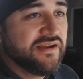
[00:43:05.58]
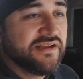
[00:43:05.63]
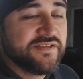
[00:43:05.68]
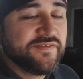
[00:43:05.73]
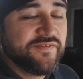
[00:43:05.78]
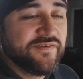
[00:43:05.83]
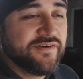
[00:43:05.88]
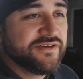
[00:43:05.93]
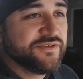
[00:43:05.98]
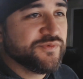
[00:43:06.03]

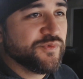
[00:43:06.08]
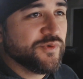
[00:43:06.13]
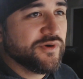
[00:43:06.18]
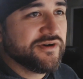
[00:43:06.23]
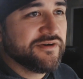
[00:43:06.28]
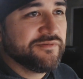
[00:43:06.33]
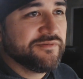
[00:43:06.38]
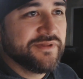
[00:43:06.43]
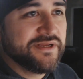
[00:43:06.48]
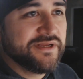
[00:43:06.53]
far as
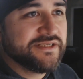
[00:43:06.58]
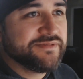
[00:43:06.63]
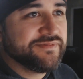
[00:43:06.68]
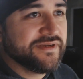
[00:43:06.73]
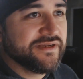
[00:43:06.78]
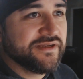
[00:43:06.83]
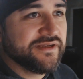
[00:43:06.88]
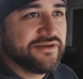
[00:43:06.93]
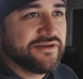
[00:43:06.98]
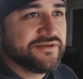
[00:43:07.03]
worker
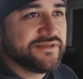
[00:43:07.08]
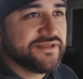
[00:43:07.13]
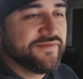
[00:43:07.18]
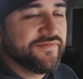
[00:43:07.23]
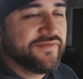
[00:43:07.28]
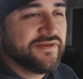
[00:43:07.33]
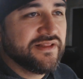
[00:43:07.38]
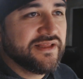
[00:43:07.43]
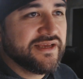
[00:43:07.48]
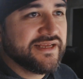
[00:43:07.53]
placement goes, I
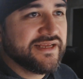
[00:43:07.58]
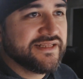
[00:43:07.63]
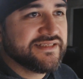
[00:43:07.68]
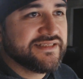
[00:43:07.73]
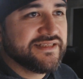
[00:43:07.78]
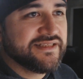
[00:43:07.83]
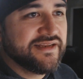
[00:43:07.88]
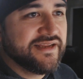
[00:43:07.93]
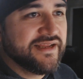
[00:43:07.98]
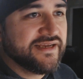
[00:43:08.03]
feel like it's
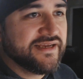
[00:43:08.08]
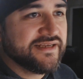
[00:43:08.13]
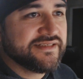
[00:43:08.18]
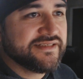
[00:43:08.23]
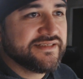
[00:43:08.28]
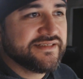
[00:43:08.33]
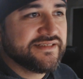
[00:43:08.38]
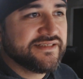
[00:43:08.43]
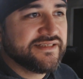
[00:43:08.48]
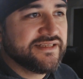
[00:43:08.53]
the next
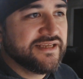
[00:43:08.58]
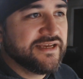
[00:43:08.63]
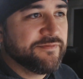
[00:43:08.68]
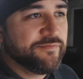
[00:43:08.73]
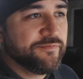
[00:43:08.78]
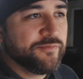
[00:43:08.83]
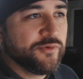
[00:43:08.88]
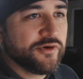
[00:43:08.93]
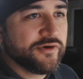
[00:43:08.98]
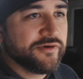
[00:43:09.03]

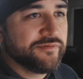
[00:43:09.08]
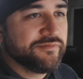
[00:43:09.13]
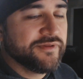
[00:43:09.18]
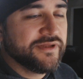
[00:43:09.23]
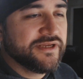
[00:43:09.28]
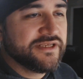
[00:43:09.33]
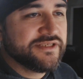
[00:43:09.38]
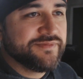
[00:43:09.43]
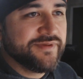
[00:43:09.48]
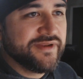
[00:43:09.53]
step, worker
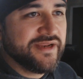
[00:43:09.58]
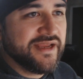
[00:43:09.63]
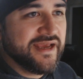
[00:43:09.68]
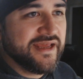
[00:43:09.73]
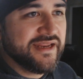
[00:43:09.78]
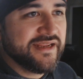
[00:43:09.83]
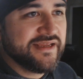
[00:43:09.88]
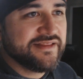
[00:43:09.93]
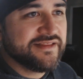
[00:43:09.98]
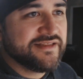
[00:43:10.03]
placement,
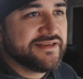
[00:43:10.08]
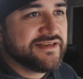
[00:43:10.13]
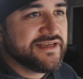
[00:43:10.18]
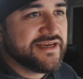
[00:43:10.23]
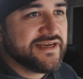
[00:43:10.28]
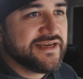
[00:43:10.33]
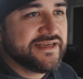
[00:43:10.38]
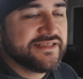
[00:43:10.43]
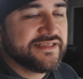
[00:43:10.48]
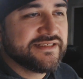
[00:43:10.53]
adding in the
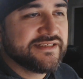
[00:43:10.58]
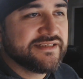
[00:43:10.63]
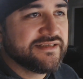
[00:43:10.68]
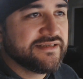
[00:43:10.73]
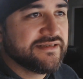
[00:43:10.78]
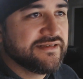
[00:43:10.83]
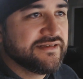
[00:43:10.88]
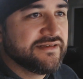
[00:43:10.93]
dice,